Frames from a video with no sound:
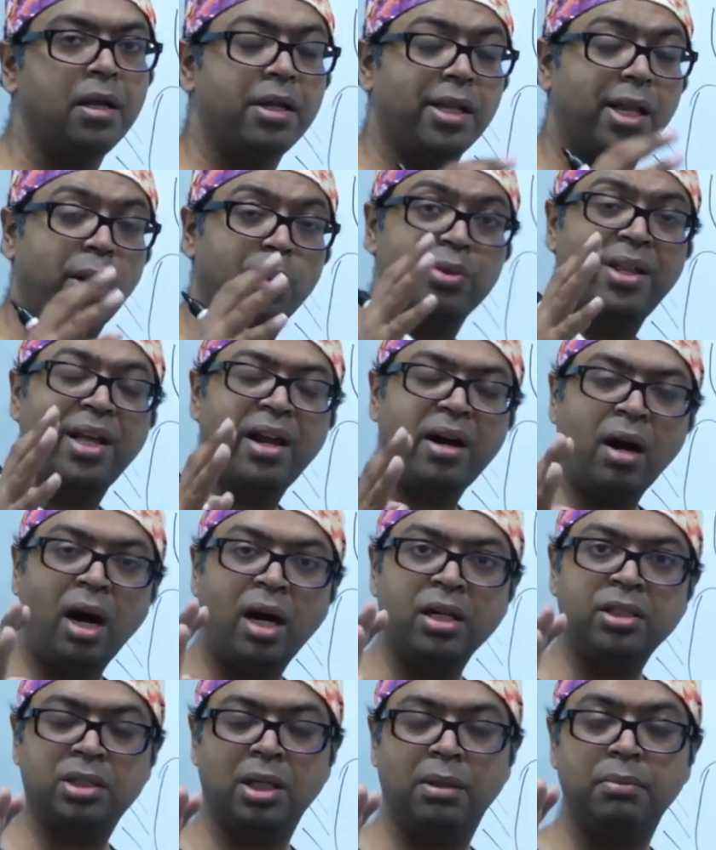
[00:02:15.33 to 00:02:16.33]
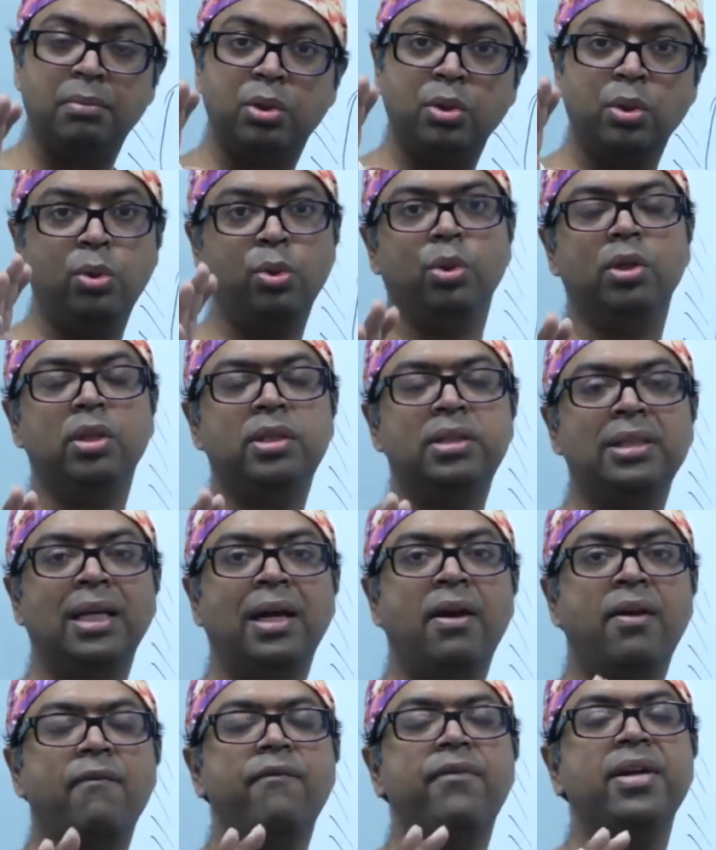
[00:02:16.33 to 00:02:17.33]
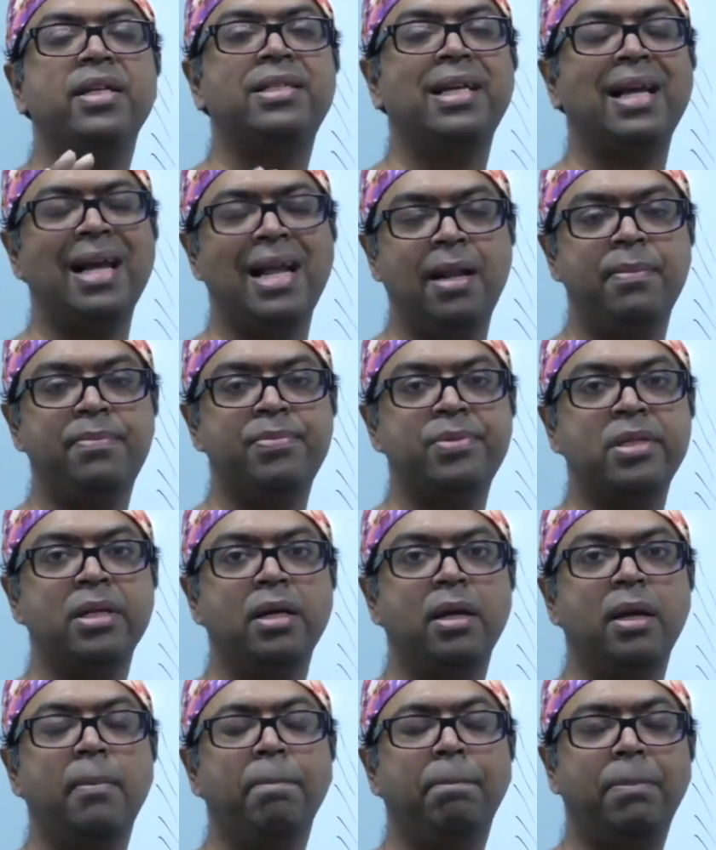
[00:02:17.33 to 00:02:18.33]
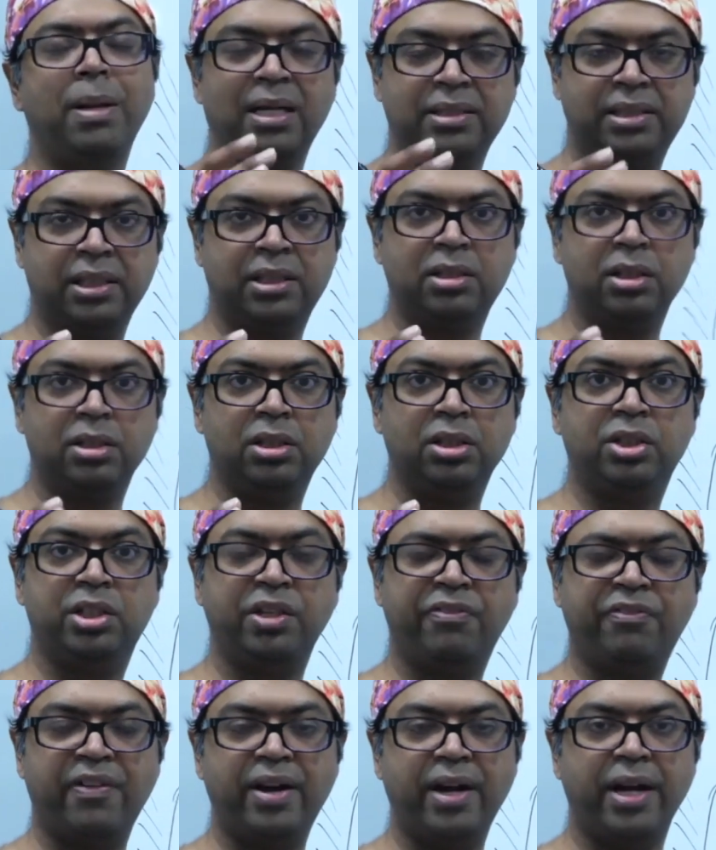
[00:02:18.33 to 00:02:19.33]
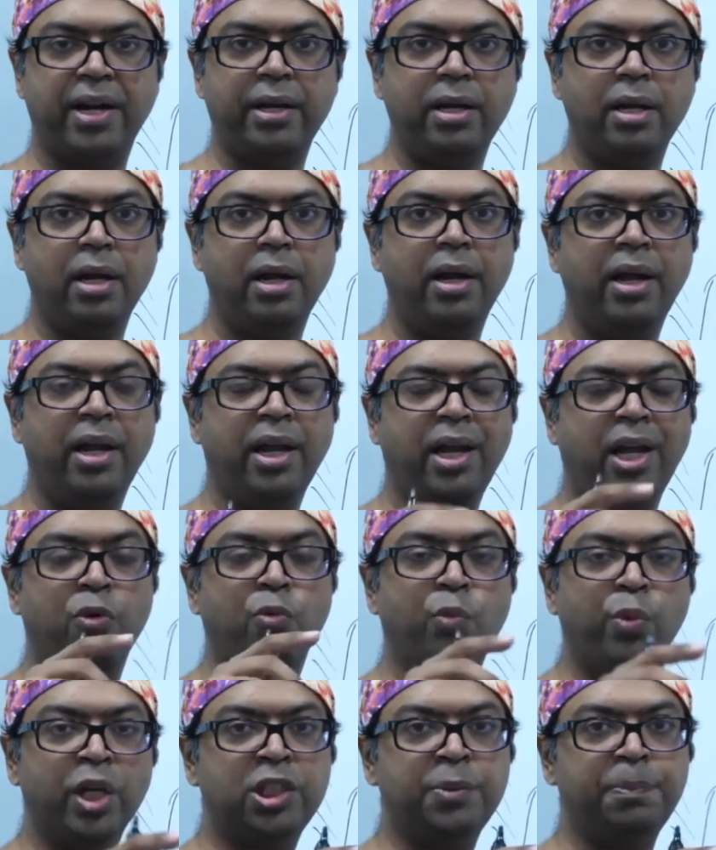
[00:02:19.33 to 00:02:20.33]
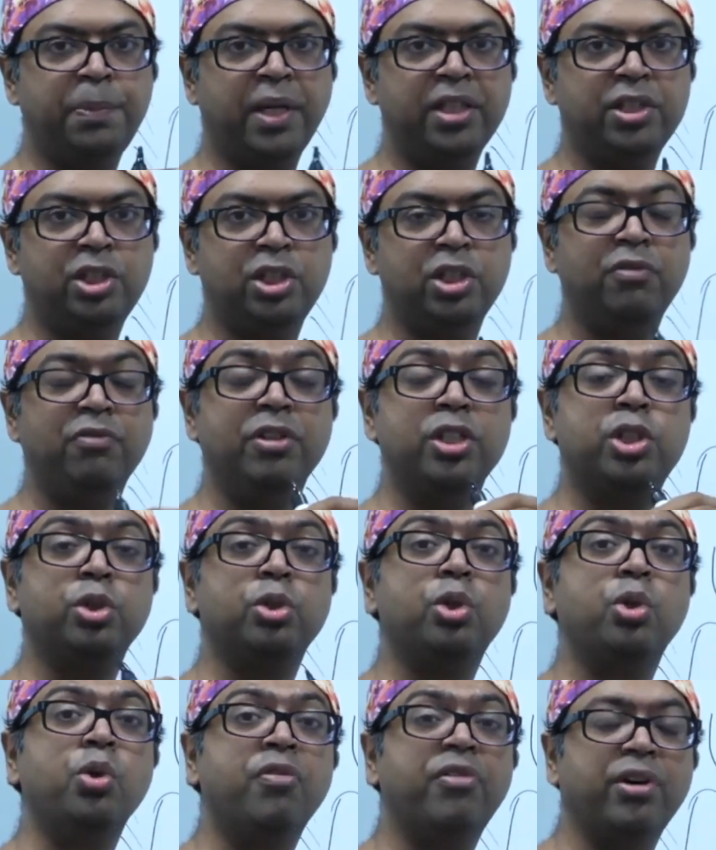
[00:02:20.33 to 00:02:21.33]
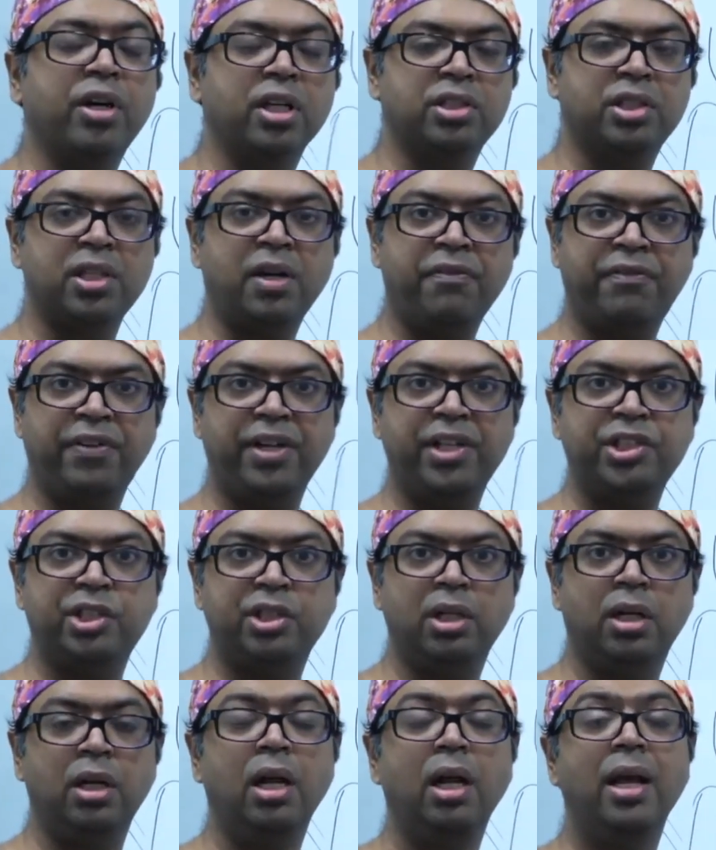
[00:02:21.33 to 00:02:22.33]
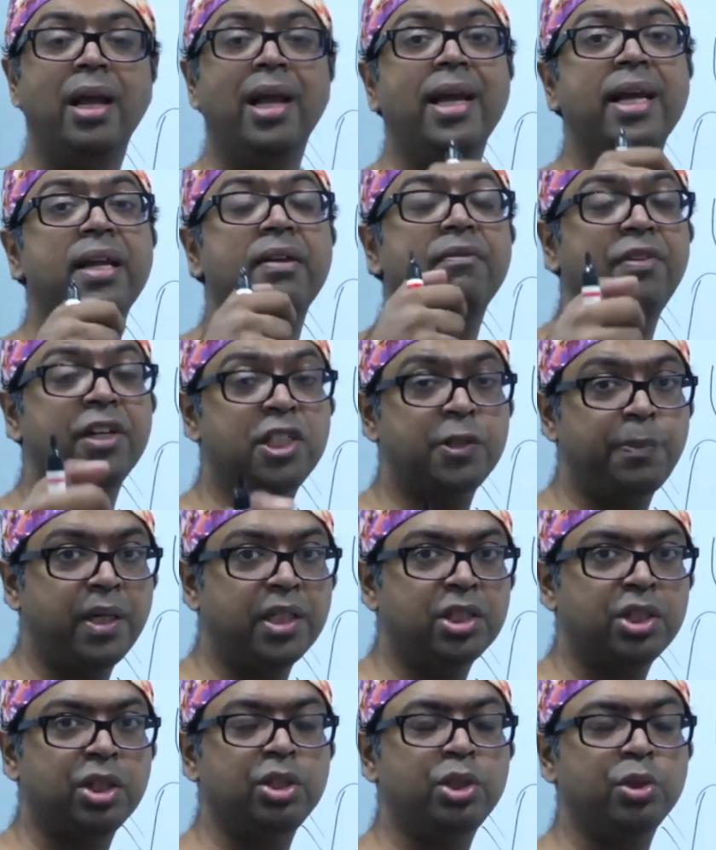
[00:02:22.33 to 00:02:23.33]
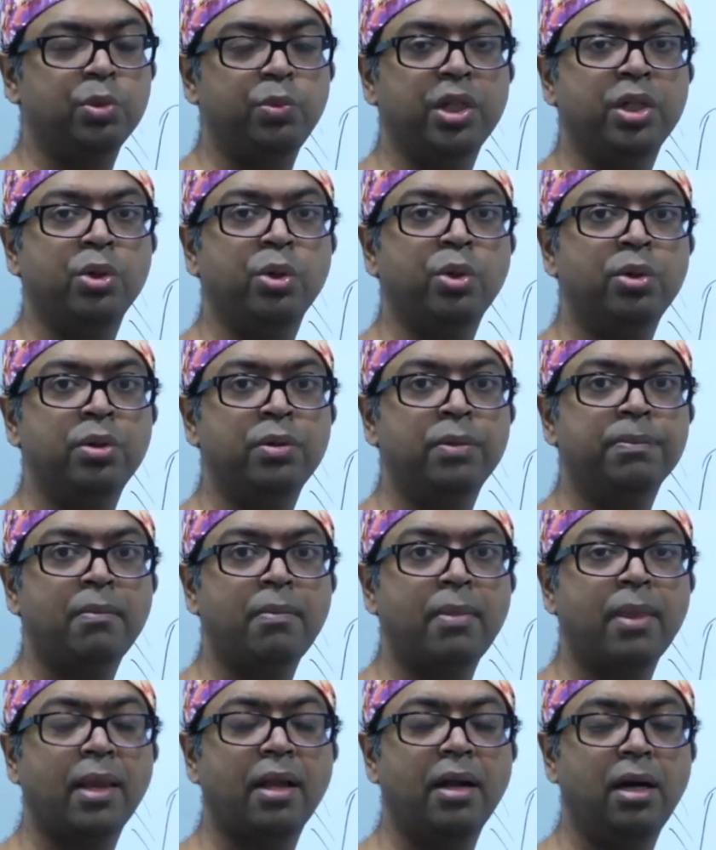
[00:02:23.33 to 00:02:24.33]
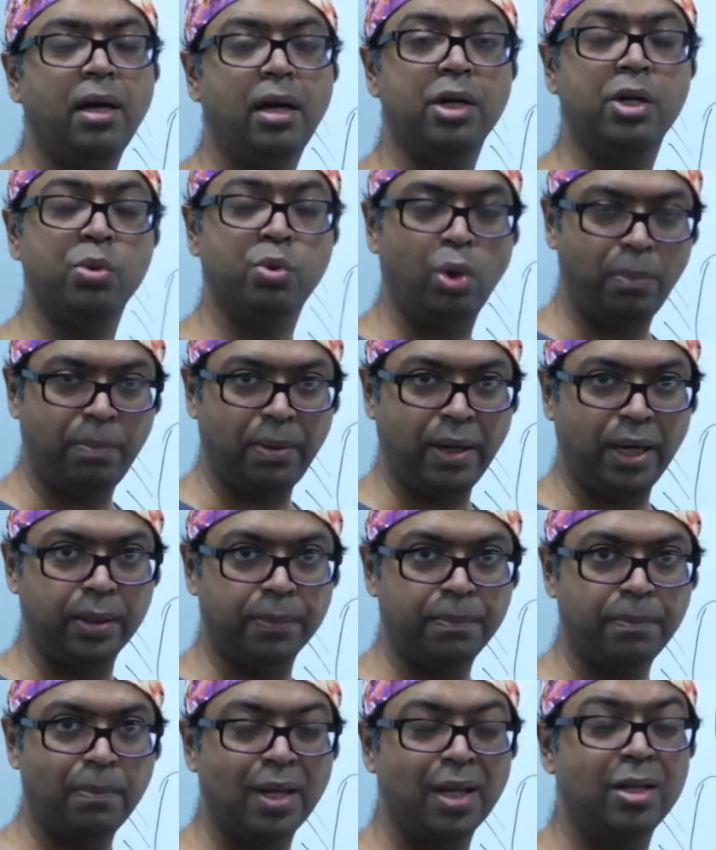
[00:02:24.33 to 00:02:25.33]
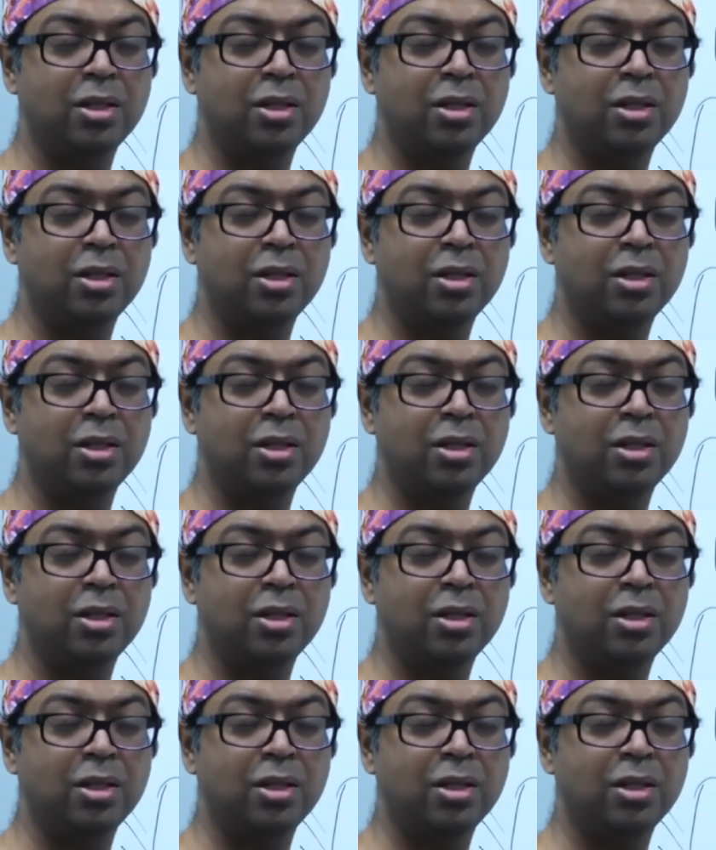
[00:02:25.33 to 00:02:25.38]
Now there are some rules which helps plastic surgeons define in which patient we should do for a subfacial, in which patient should we do a dual plane.